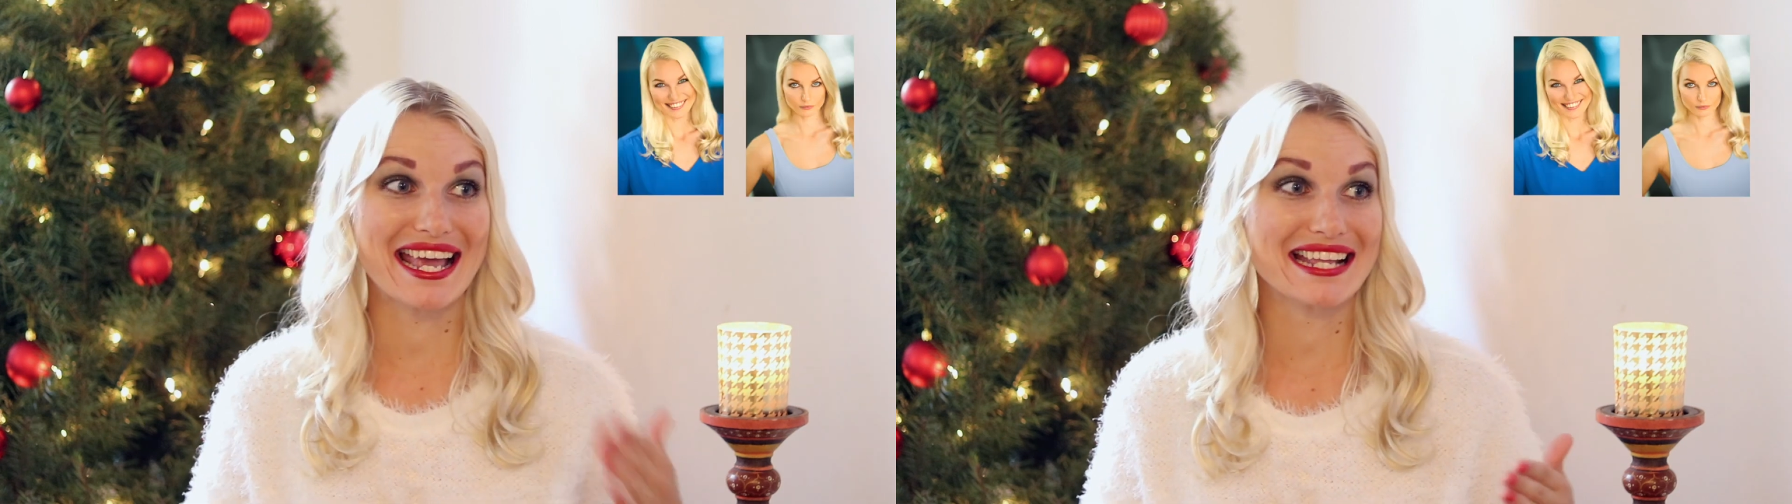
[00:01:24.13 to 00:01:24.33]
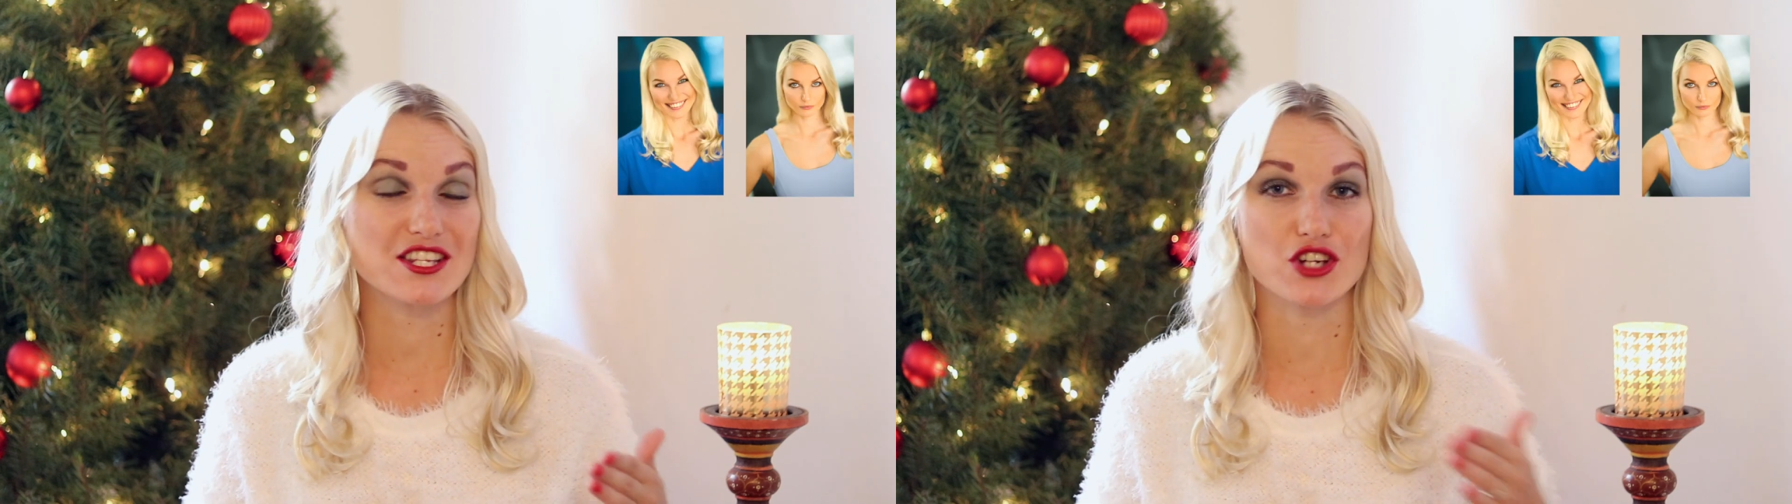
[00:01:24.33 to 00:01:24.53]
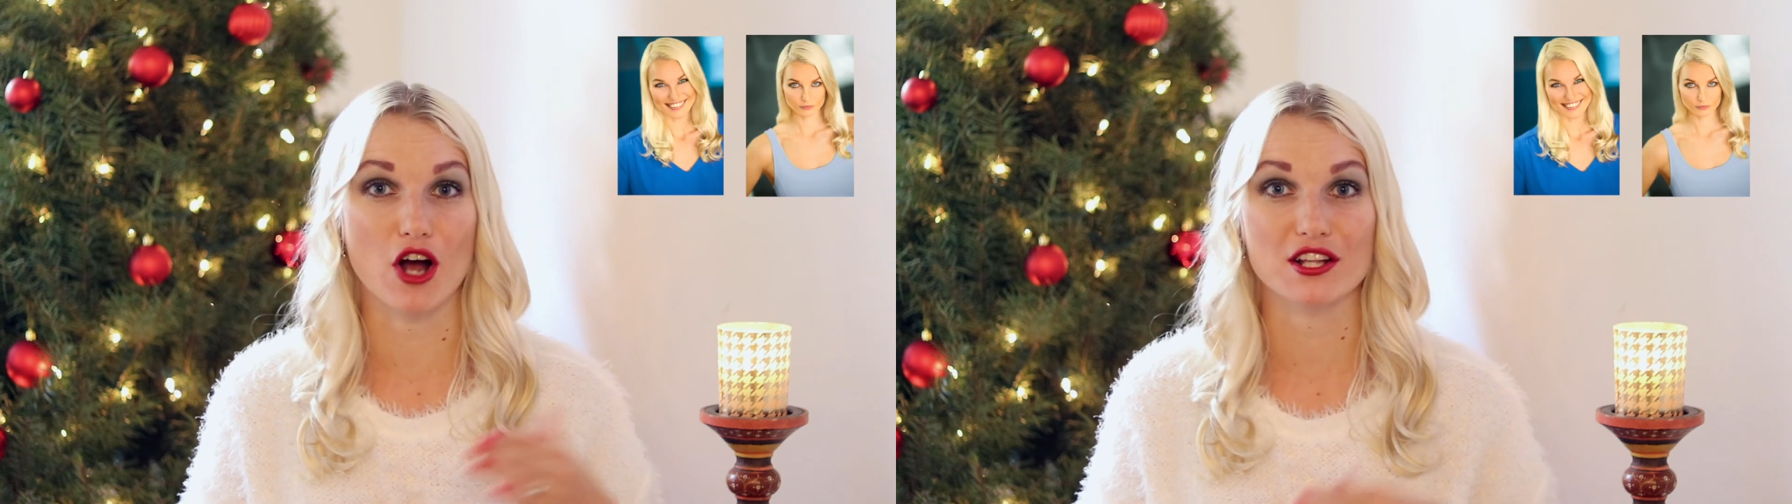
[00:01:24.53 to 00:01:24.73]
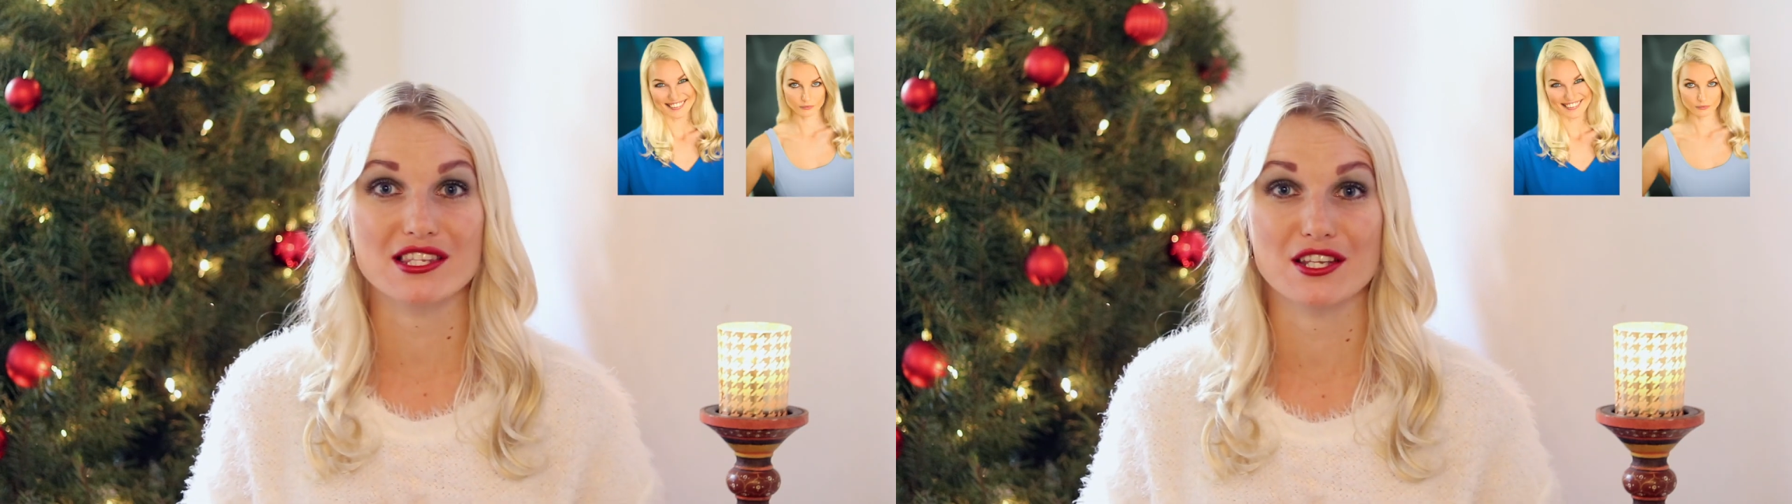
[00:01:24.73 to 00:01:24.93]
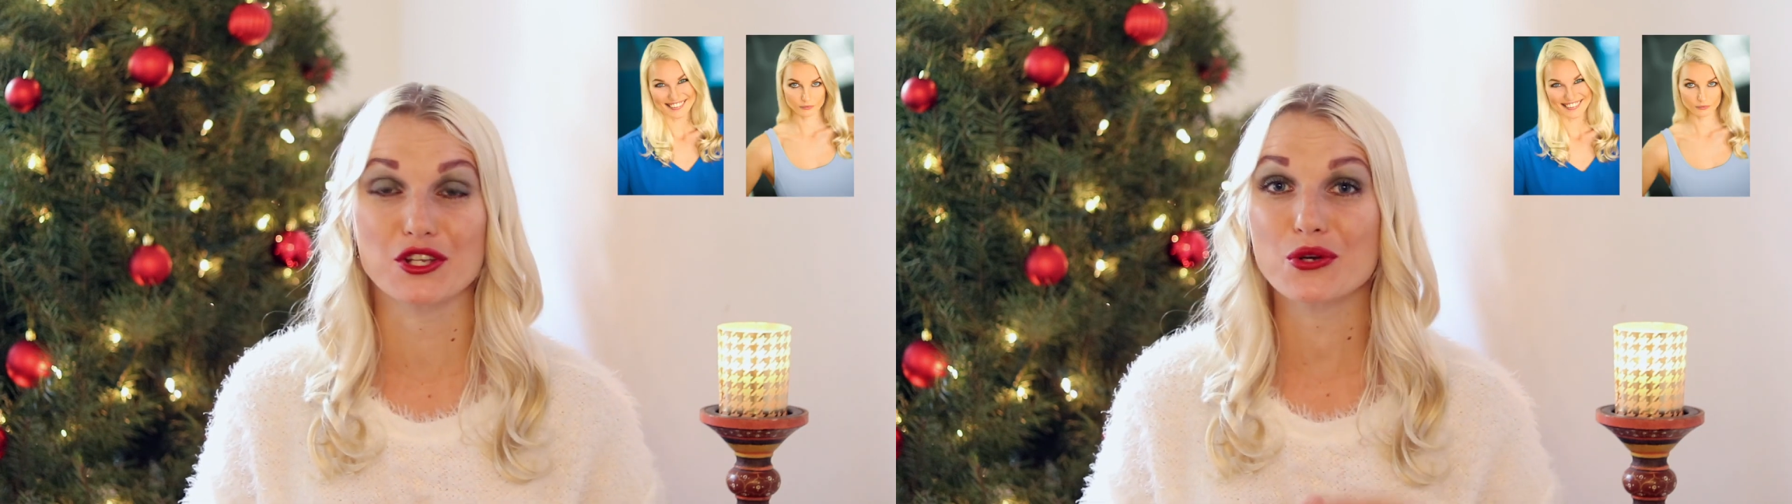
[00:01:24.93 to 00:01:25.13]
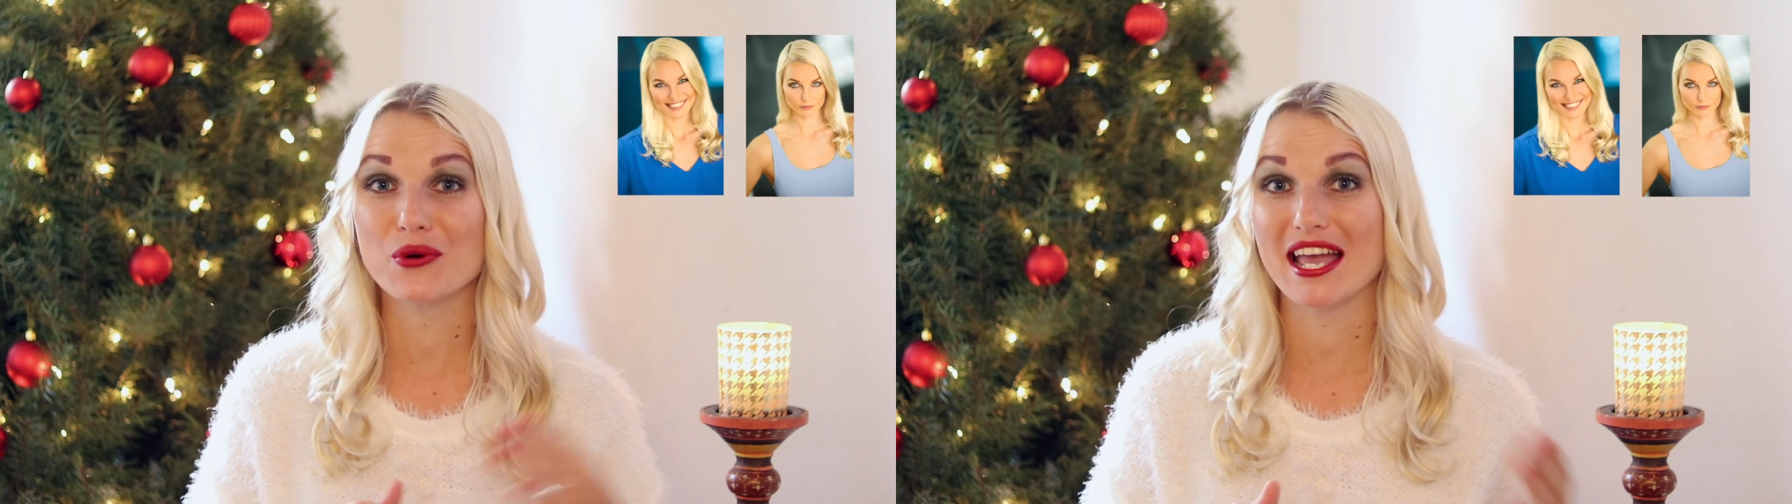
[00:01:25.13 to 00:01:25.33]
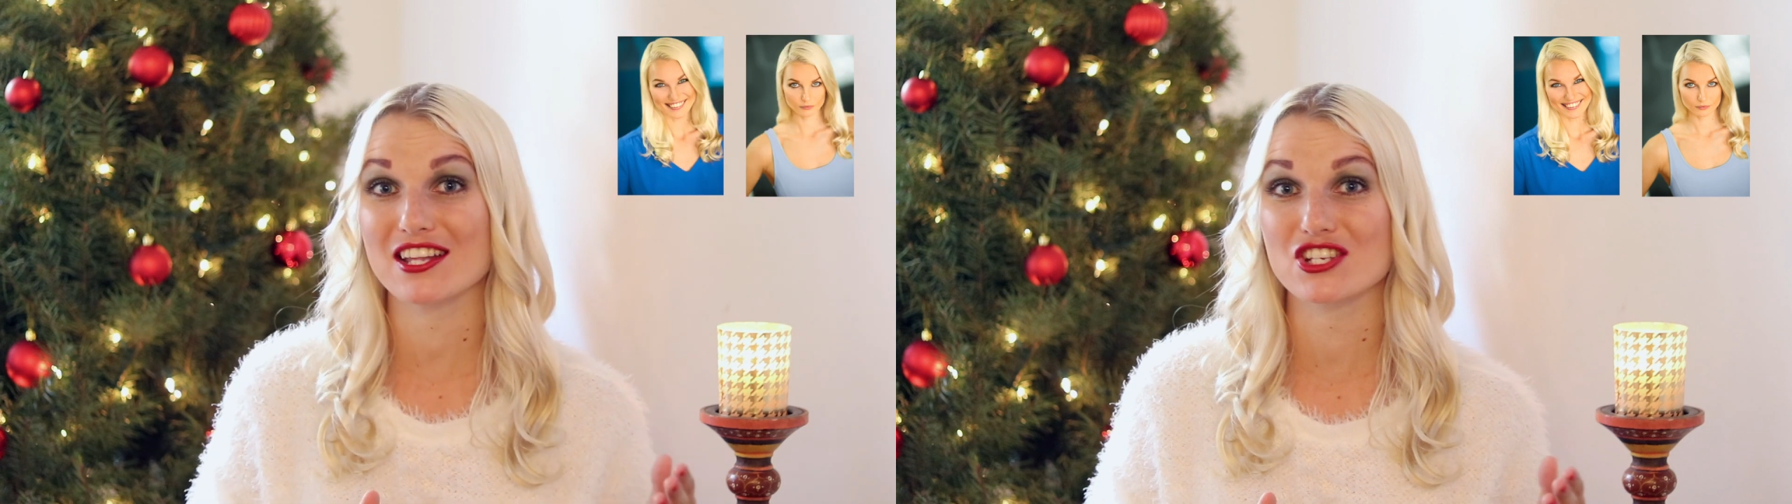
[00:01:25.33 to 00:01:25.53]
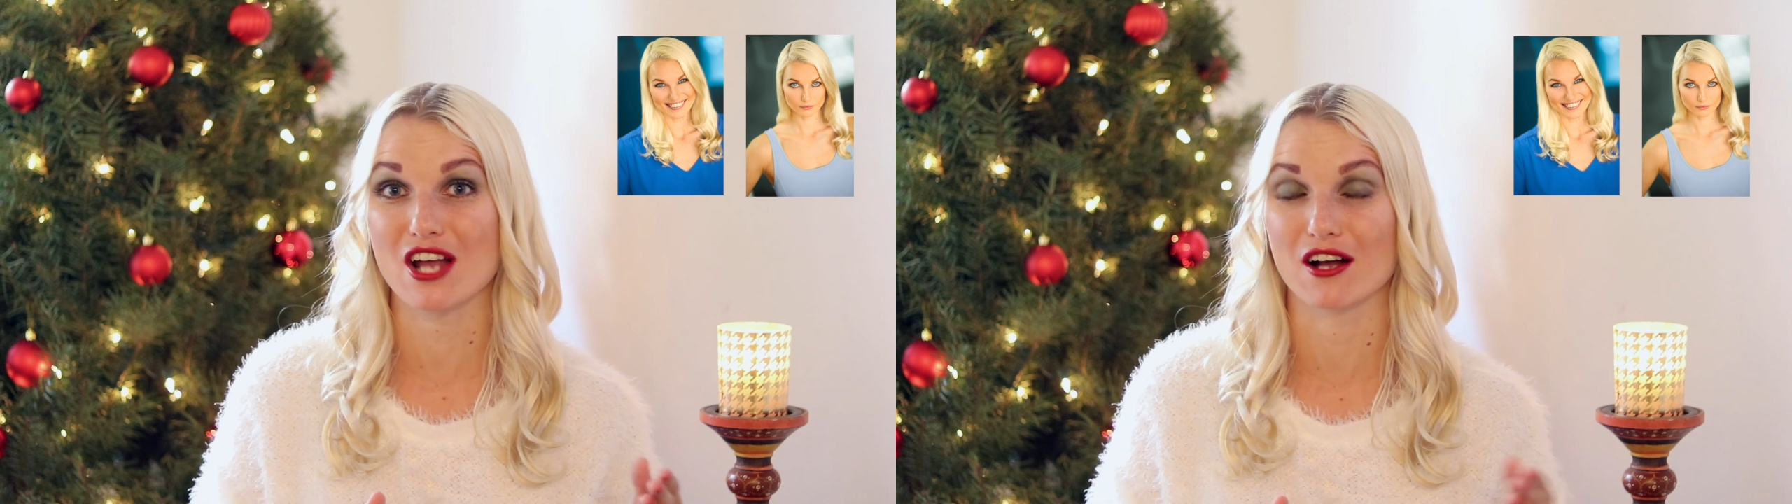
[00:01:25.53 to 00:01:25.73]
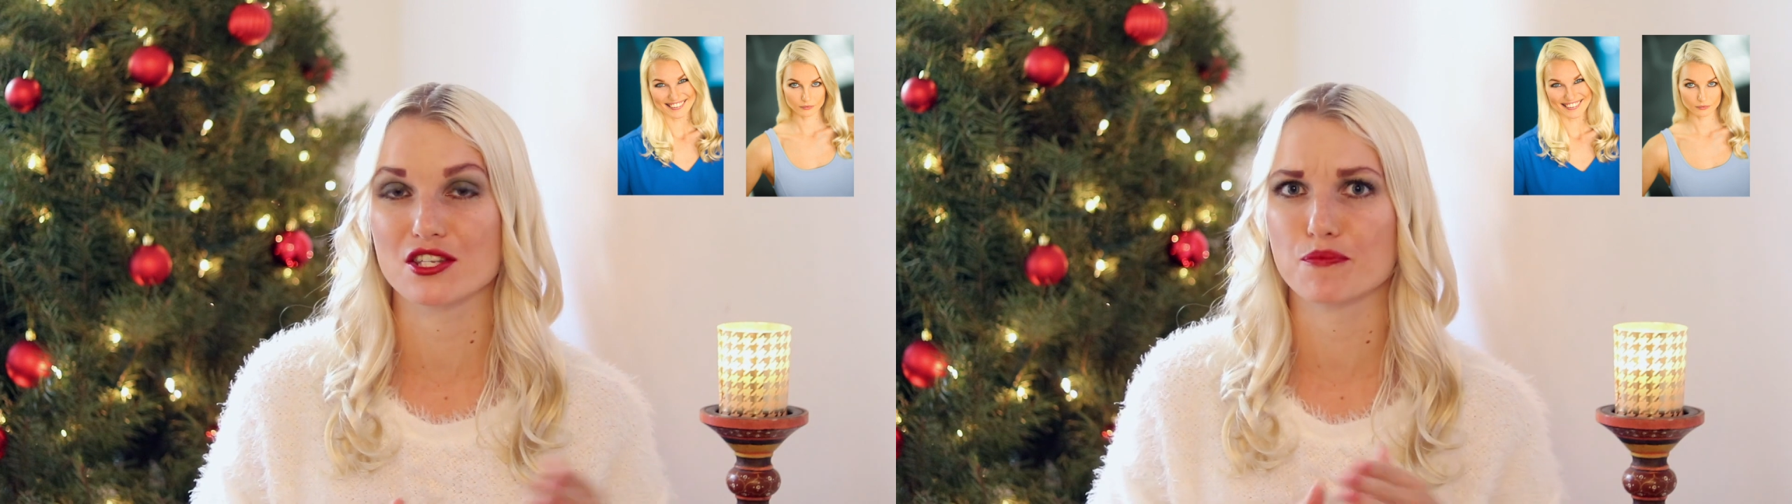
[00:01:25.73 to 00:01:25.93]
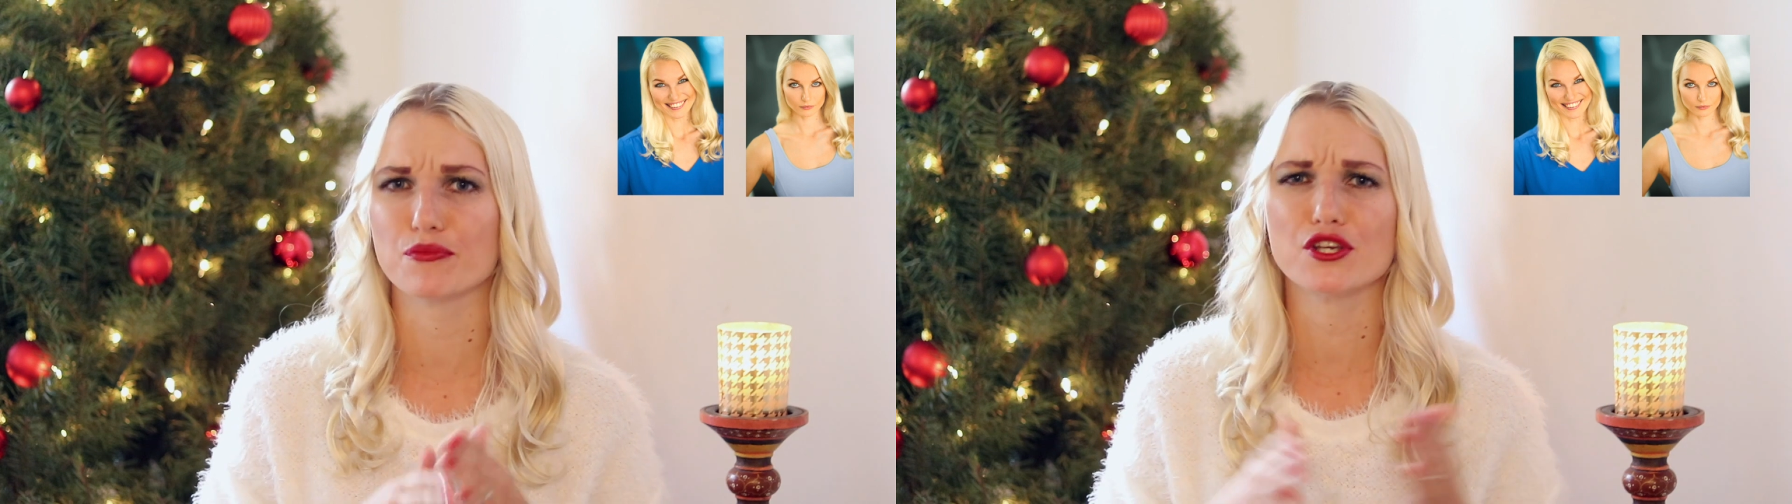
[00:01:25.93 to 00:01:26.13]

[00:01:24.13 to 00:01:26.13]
headshots, new headshots,